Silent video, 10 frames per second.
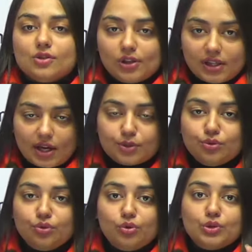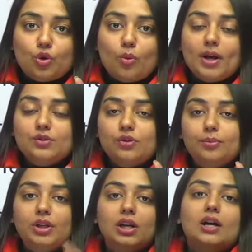you'll get to know so much from
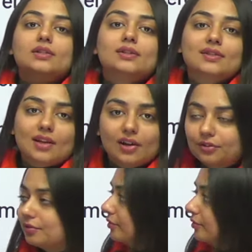the class itself.